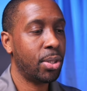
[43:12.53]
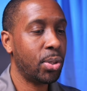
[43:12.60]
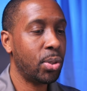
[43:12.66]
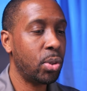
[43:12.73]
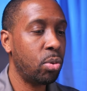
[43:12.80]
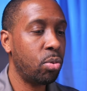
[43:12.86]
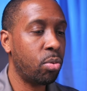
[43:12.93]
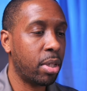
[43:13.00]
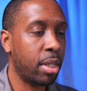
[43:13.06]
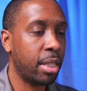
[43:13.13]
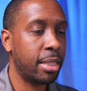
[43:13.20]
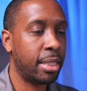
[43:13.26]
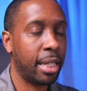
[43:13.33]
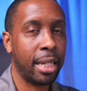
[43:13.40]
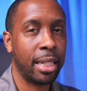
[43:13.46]
Who
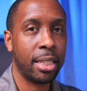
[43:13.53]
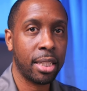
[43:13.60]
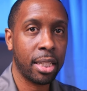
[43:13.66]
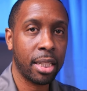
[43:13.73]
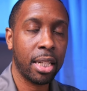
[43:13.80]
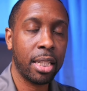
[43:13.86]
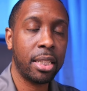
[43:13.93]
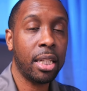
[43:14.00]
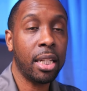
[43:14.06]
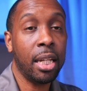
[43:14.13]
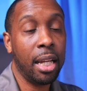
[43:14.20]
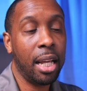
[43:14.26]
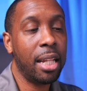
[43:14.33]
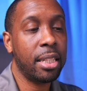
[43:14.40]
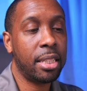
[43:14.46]
was a judge?
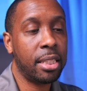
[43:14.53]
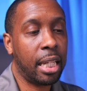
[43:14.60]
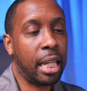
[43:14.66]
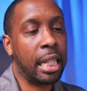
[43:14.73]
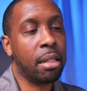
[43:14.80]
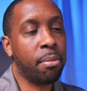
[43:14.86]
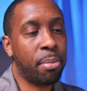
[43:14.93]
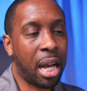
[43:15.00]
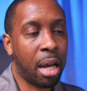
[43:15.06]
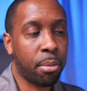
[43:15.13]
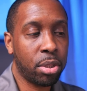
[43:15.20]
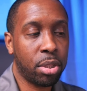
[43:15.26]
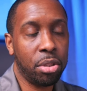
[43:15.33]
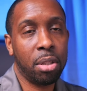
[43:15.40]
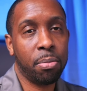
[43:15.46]
And this is in the
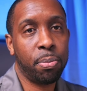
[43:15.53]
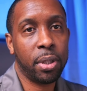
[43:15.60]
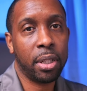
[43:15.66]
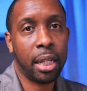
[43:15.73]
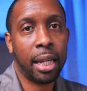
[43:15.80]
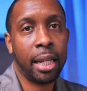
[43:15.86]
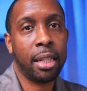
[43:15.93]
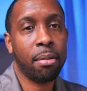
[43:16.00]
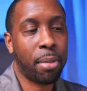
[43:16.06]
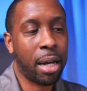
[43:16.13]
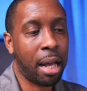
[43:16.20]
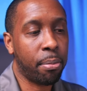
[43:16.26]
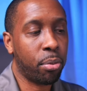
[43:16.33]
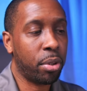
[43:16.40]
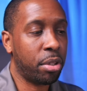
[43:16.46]
Bible. So you can put in the
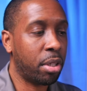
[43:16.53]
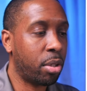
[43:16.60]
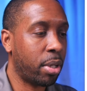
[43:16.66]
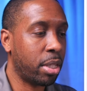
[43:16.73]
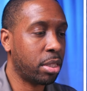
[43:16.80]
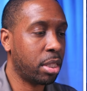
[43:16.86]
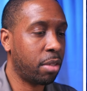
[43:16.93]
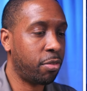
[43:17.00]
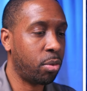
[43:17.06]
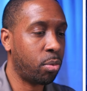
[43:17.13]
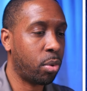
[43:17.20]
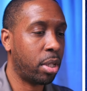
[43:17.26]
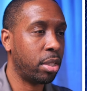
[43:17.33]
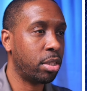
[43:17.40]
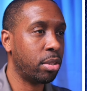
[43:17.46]
Bible in your question if you
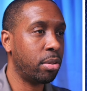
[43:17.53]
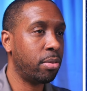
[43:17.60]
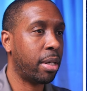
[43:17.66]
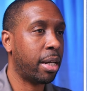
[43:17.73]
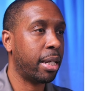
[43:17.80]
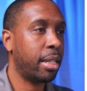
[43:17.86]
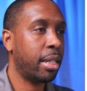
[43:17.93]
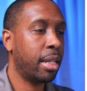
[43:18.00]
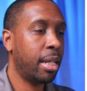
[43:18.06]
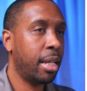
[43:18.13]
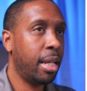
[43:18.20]
wanted to, right?